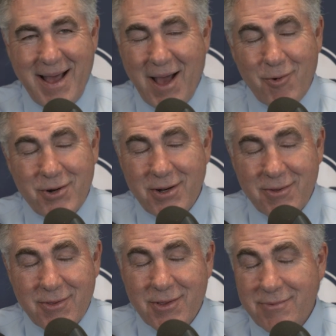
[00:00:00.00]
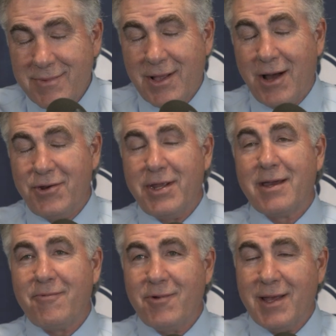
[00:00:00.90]
I wouldn't have gone
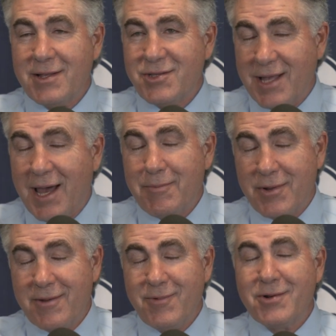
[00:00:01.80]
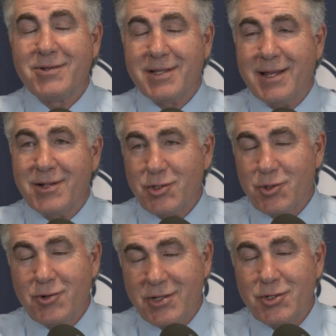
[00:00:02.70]
digging for that stat, but if you're saying it's
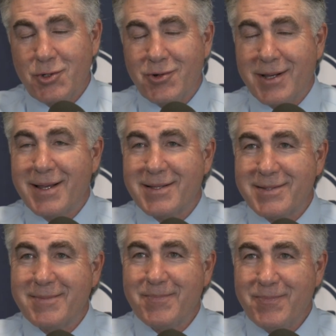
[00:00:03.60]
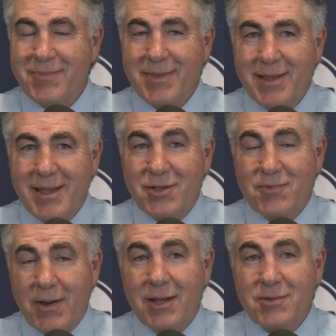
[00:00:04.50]
true, it's true, I guess. All it's
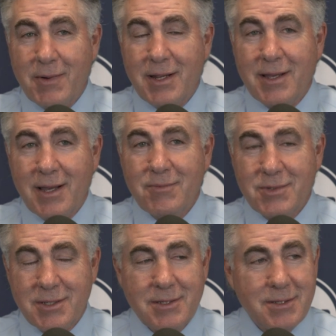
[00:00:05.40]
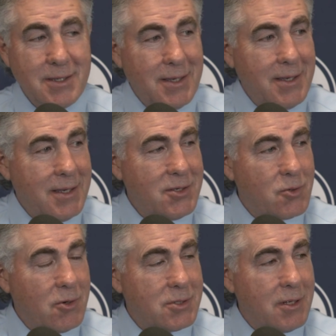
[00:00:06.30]
right. funny. It's funny. Himes, he's, he
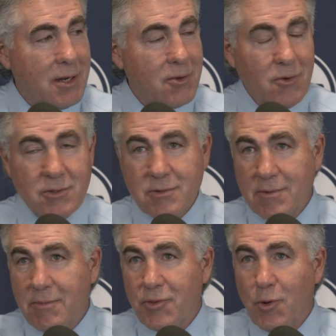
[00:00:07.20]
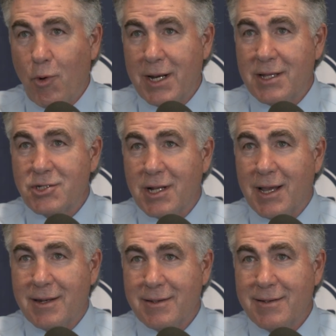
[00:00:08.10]
scores a lot of goals from about the one inch line,